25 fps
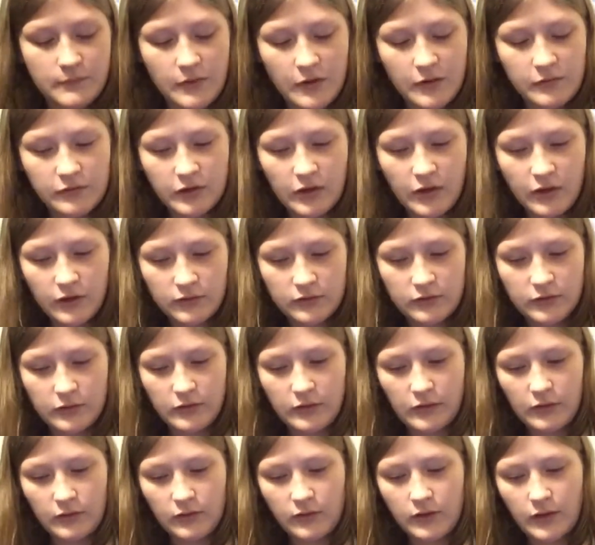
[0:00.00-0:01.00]
I've talked to
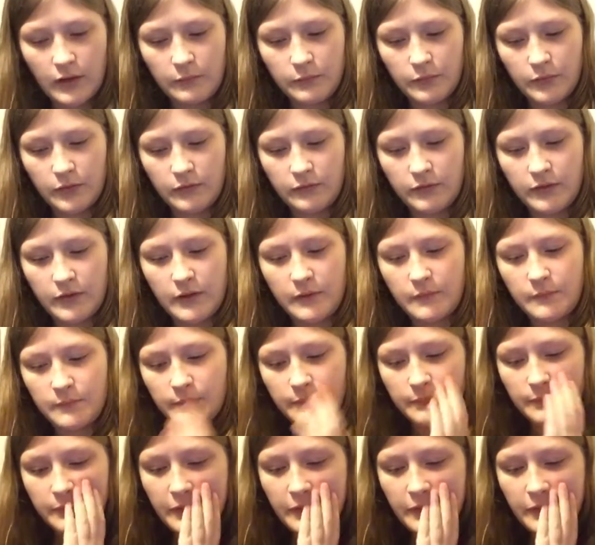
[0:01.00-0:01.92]
a couple of them.